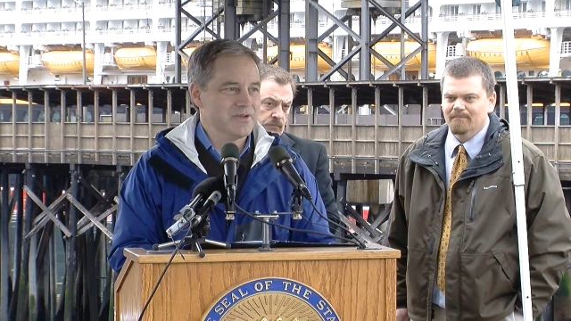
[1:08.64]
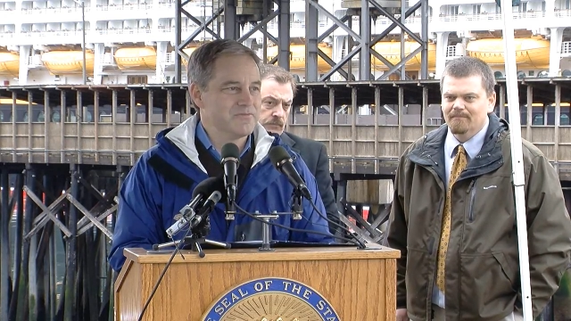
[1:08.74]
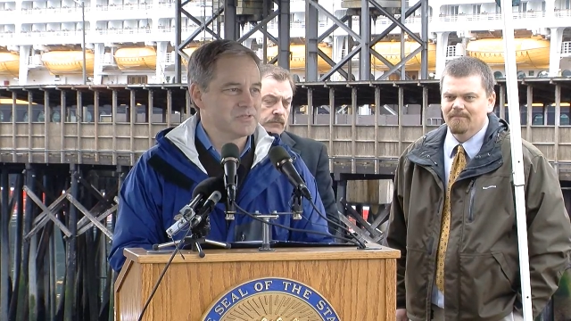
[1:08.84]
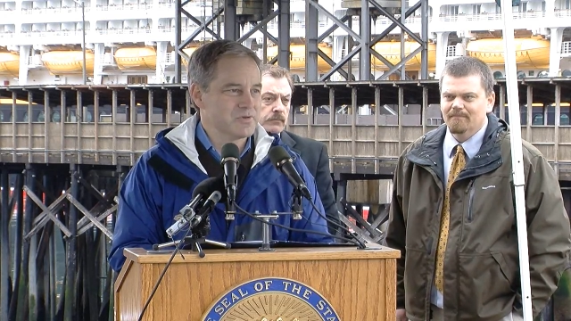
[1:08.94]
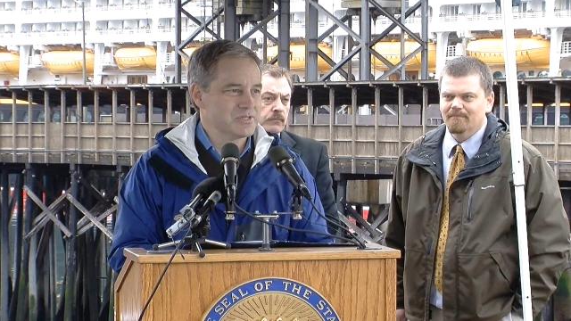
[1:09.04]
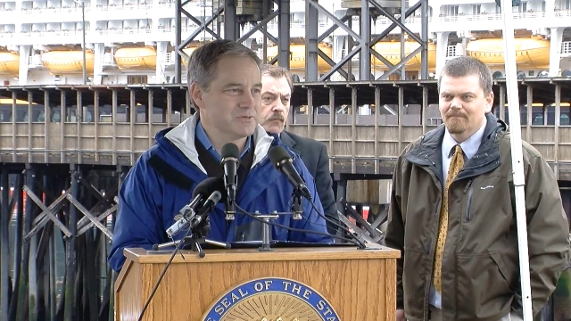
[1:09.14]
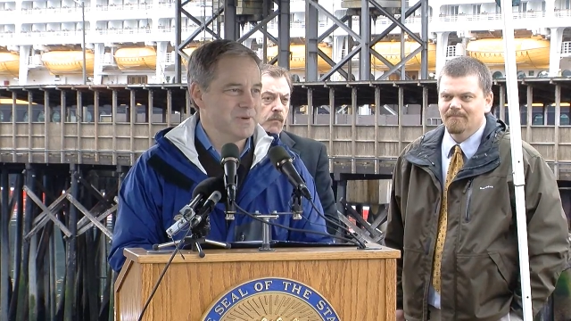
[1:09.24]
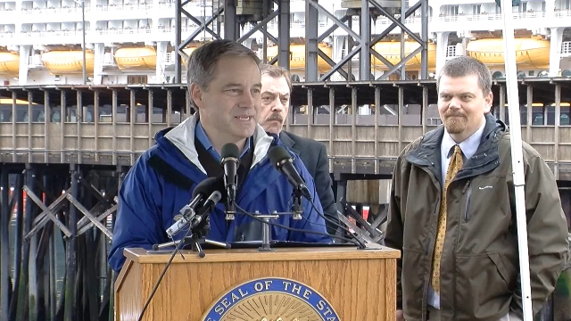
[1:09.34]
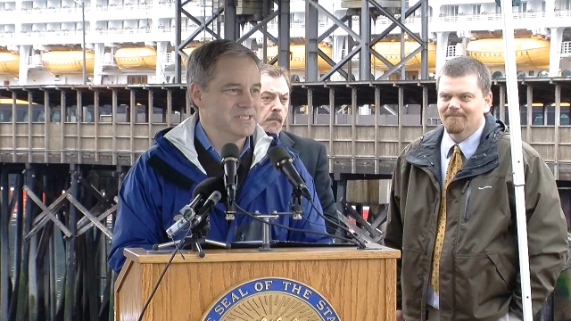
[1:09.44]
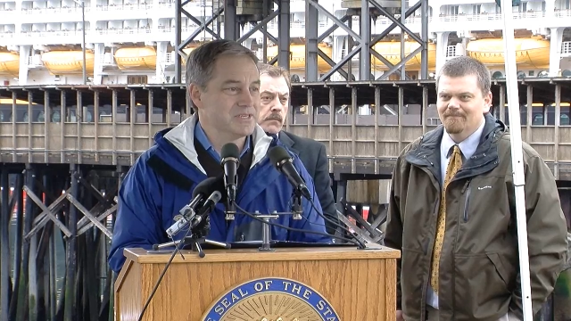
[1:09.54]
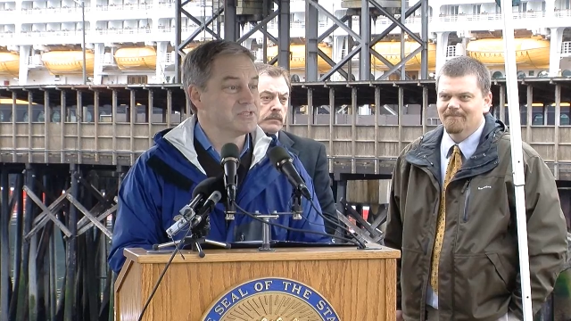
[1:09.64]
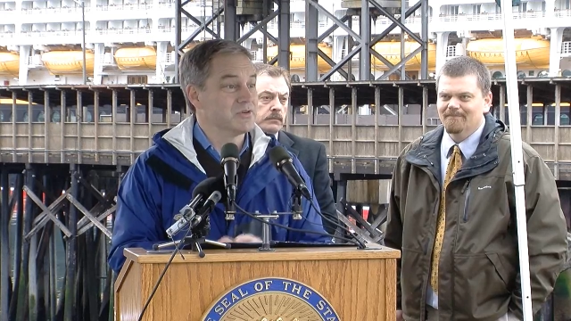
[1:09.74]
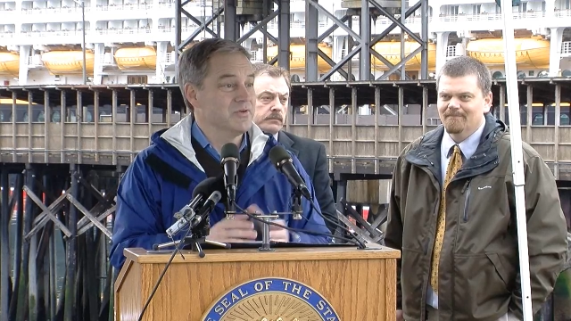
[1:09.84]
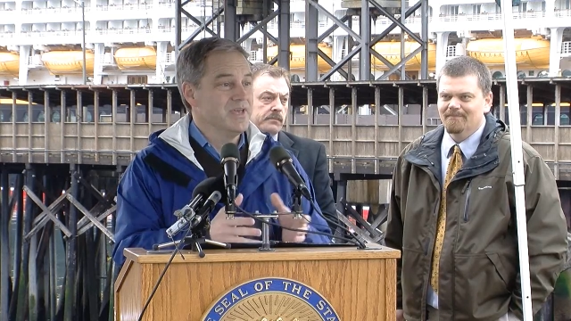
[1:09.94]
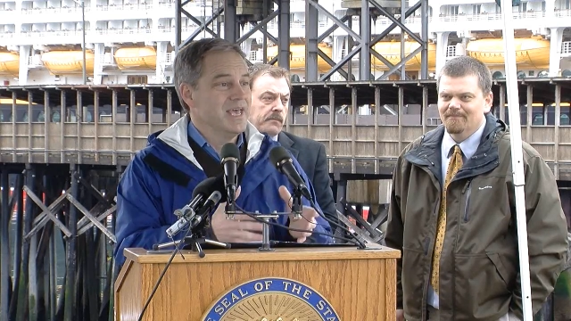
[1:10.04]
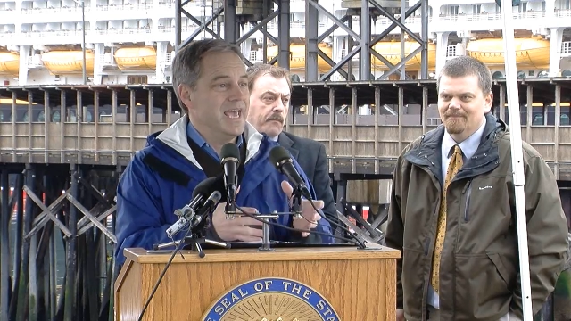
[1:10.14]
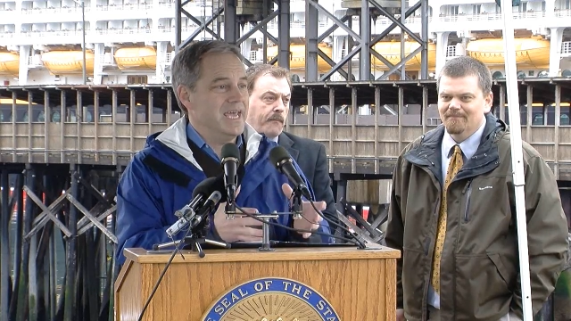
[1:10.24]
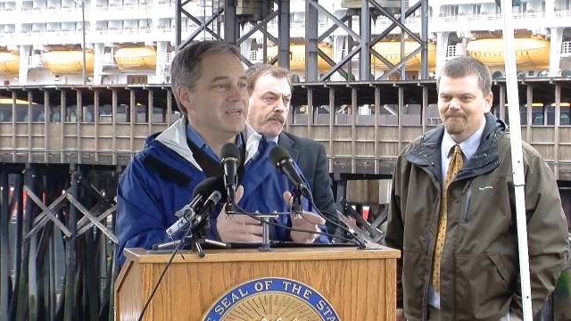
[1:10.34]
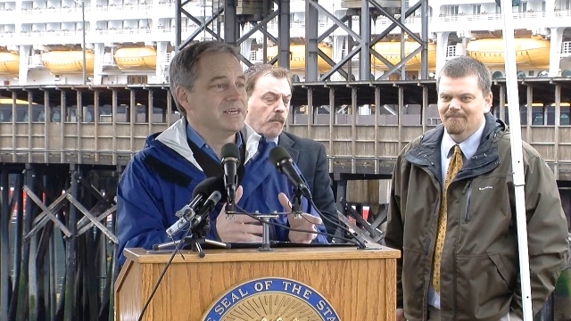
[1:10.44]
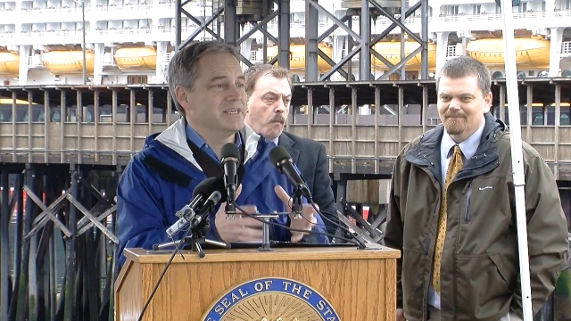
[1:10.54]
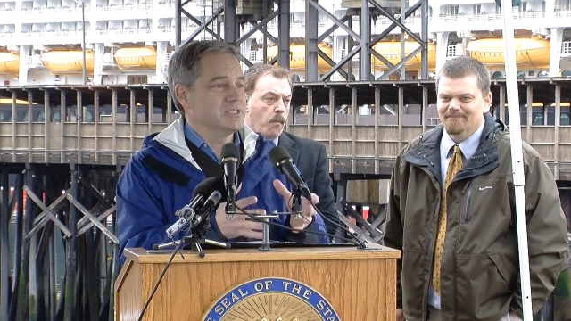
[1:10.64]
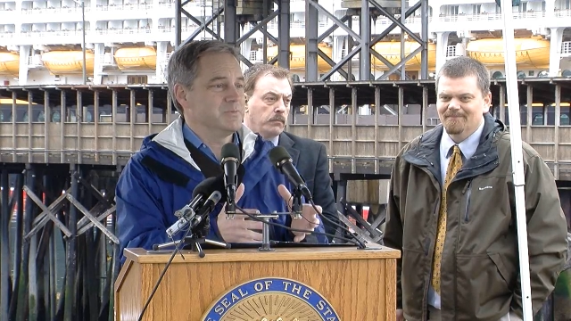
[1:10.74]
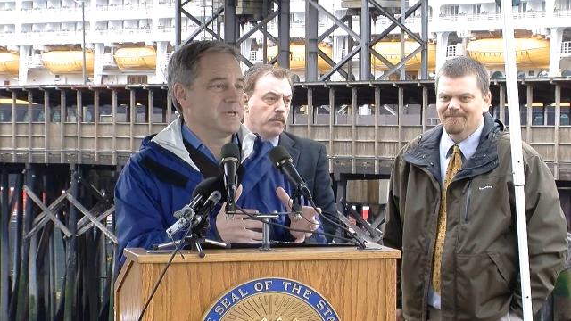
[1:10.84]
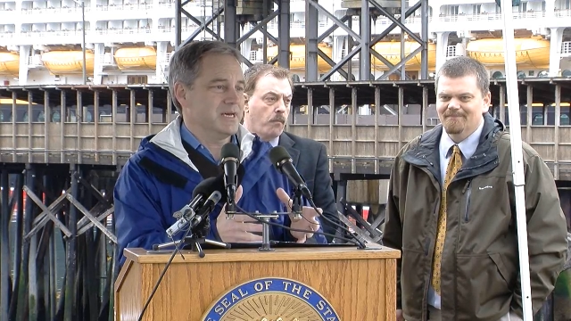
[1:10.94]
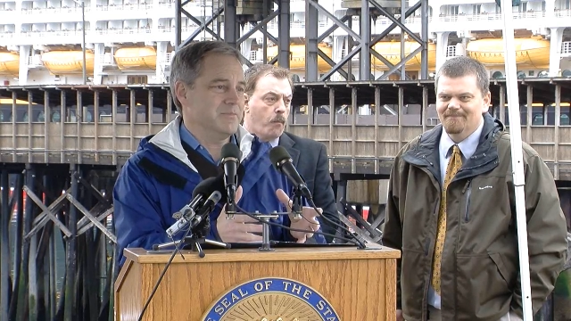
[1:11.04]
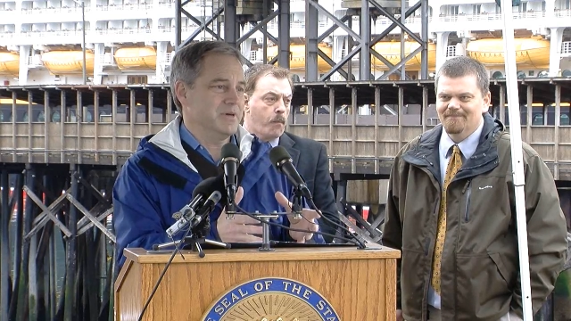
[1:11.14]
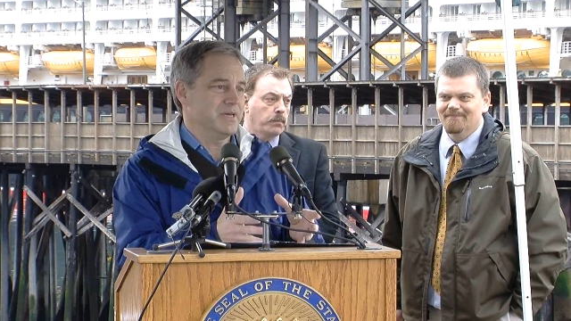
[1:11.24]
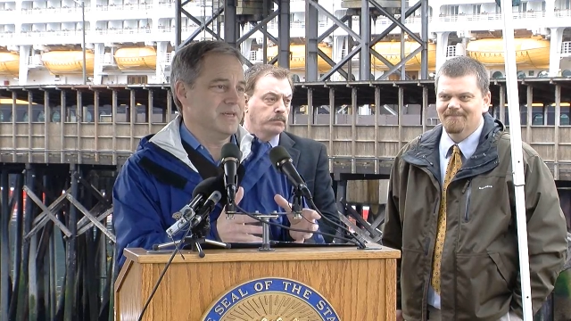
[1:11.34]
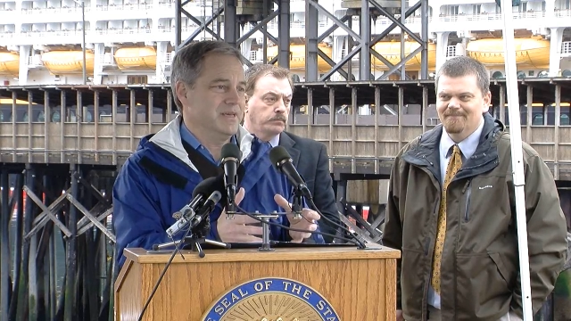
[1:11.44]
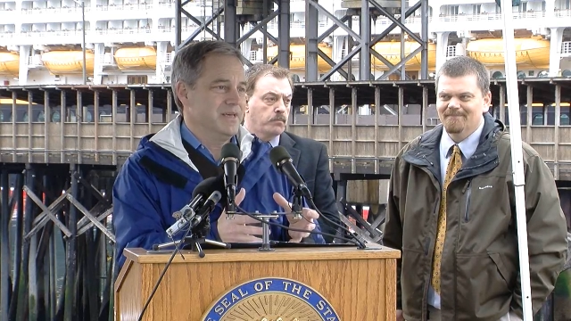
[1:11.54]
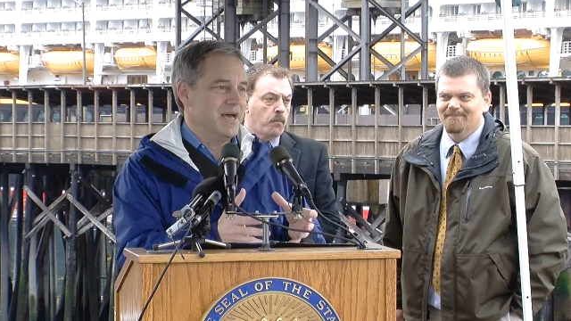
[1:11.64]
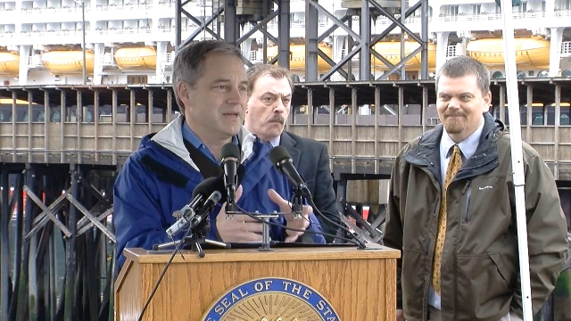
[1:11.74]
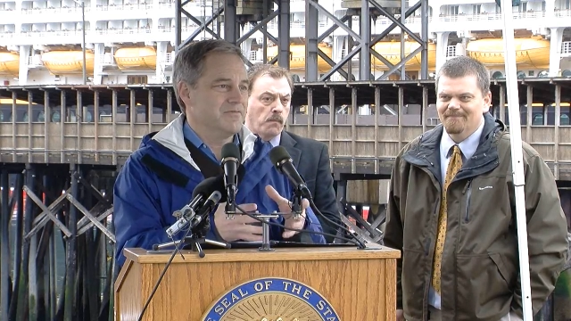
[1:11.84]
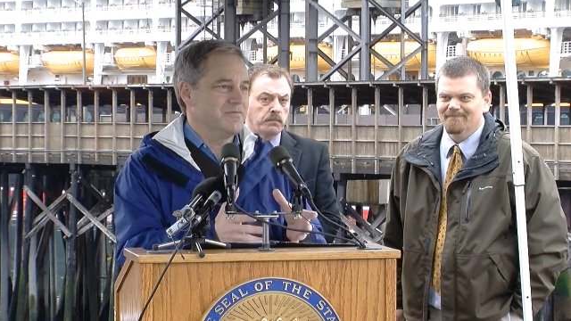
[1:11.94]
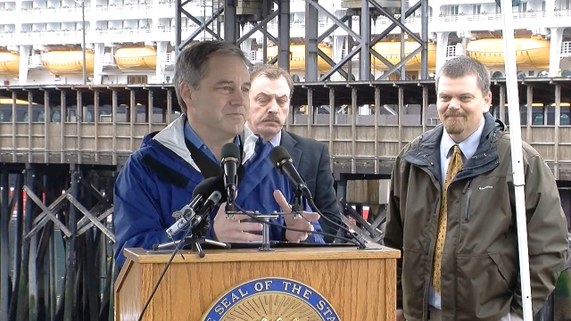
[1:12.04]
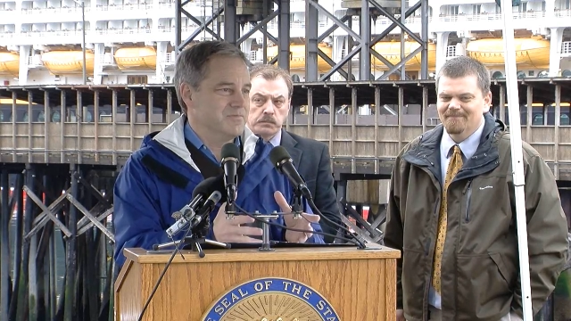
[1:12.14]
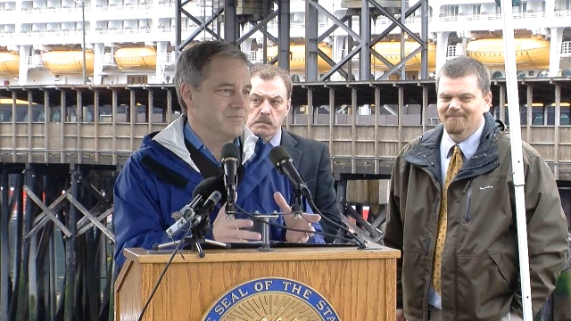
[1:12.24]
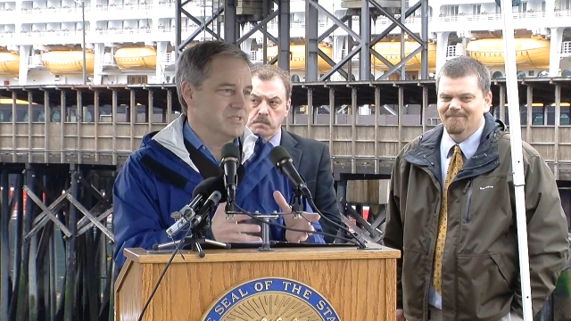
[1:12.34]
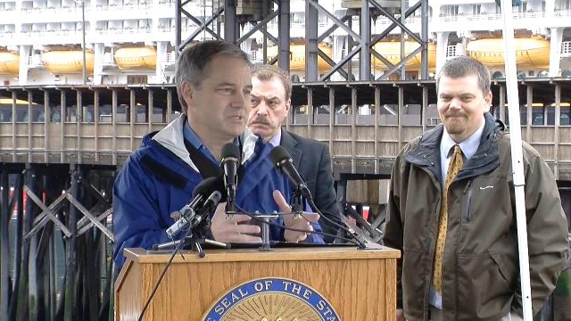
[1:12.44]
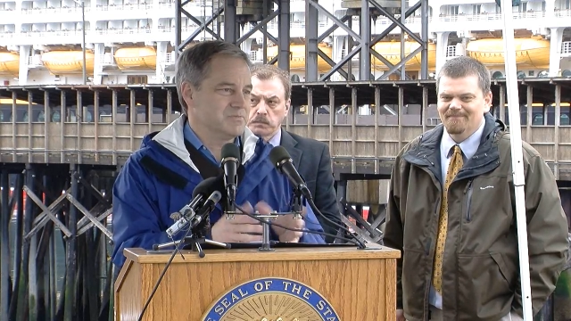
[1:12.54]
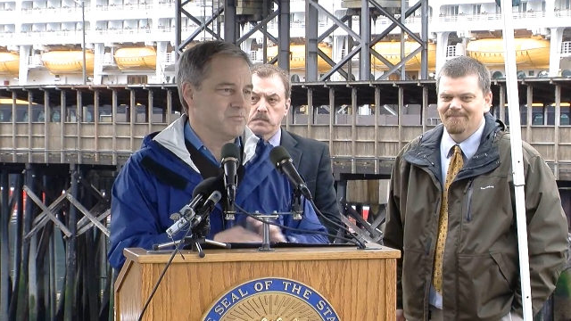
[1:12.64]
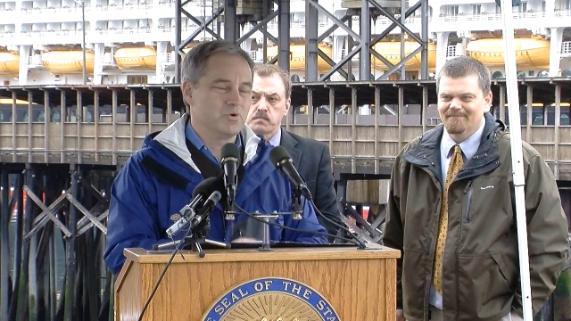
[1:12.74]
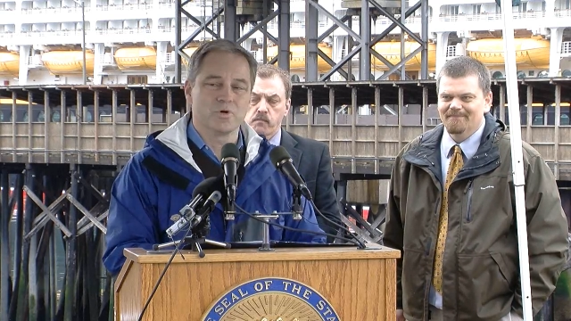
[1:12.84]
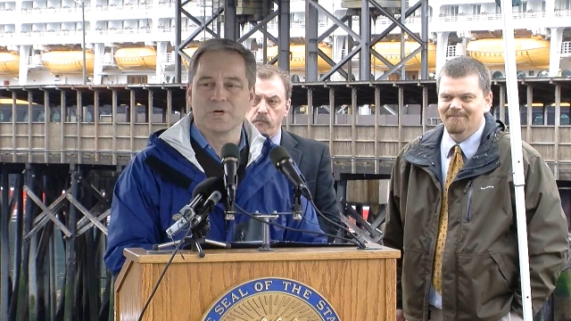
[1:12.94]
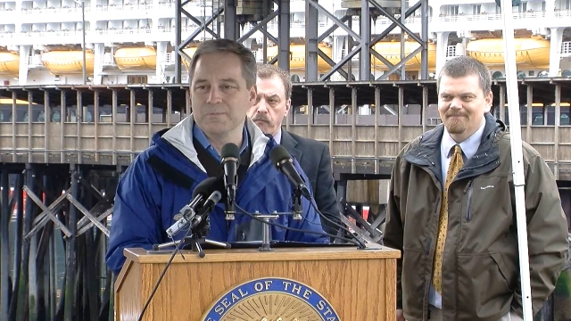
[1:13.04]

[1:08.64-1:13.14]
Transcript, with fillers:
Speaker 1: infrastructure base here. So AIDA is becoming a much more